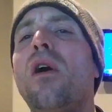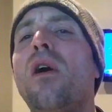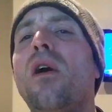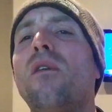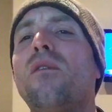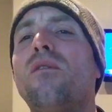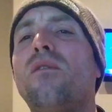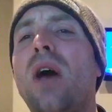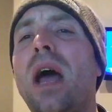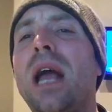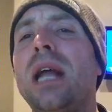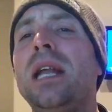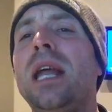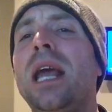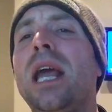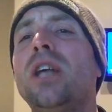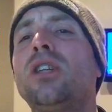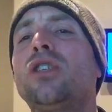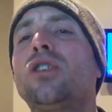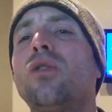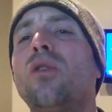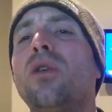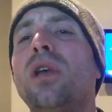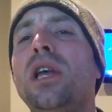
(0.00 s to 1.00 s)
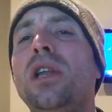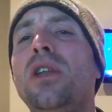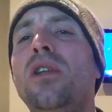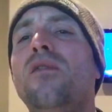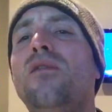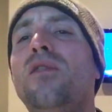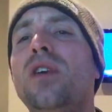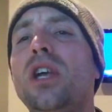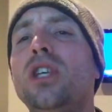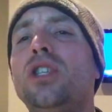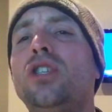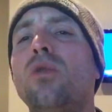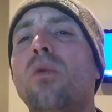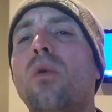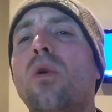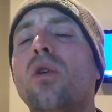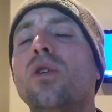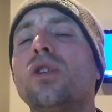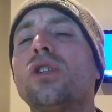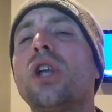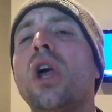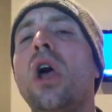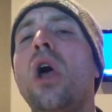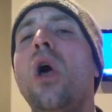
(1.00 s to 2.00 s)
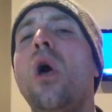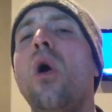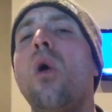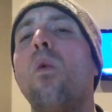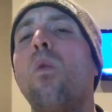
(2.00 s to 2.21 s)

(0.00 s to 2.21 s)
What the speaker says: financial individuals